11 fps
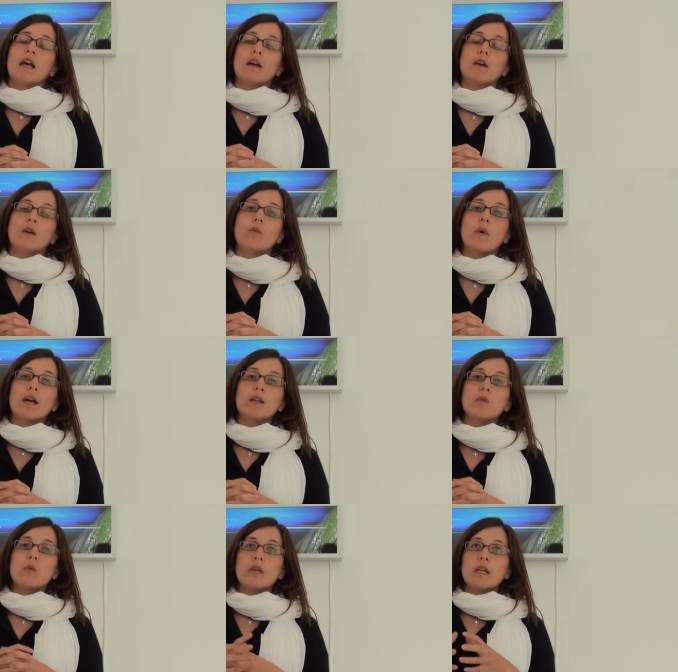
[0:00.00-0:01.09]
uh,
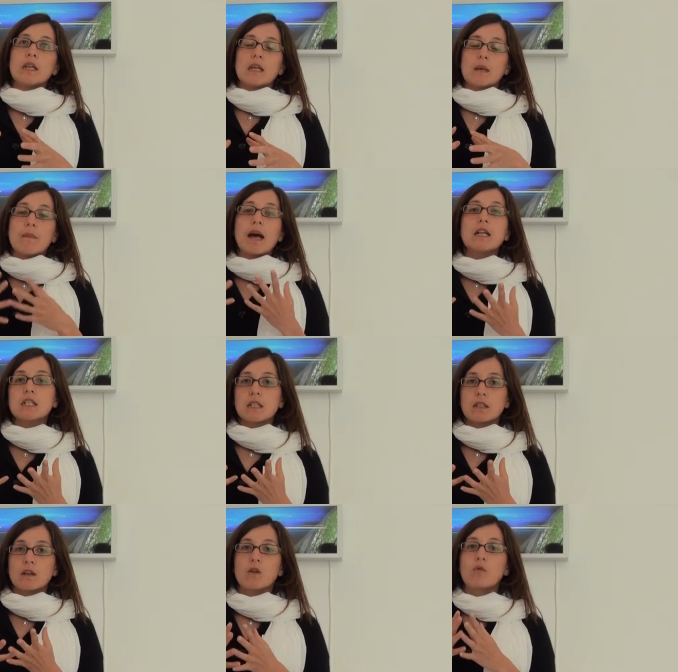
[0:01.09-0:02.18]
when we imagine
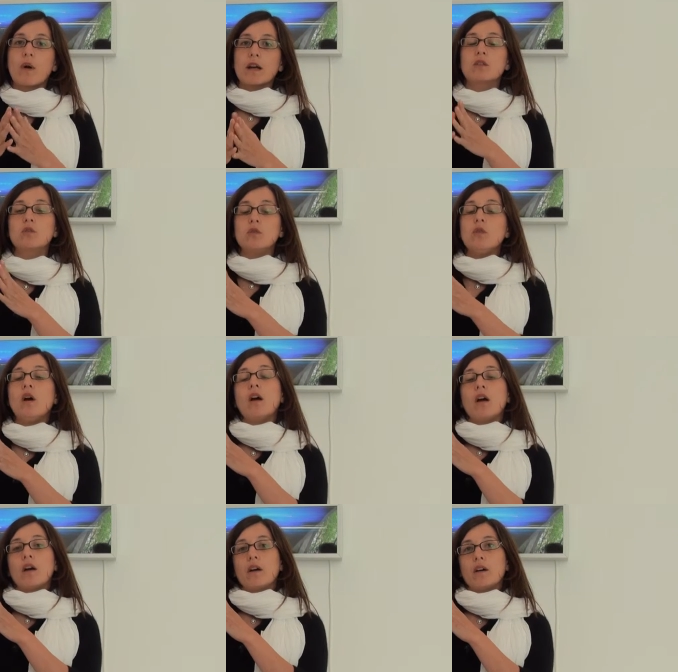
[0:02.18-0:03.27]
a right to
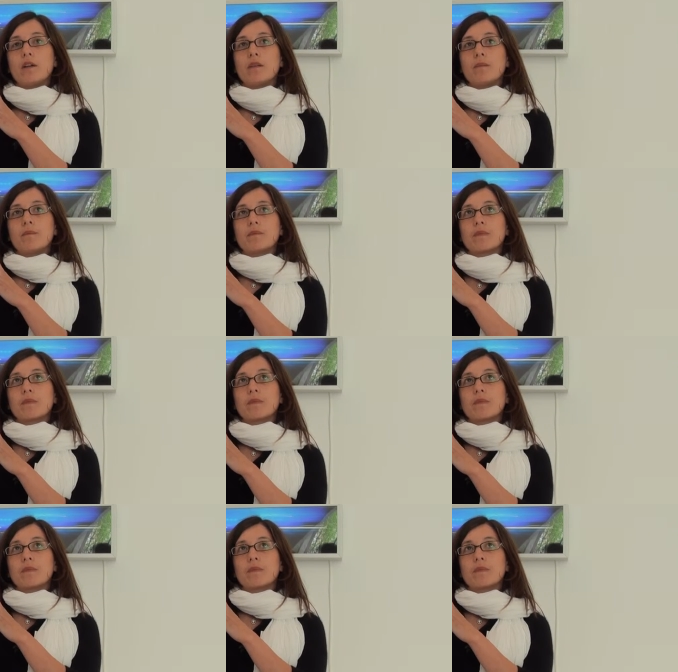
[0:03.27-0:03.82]
um,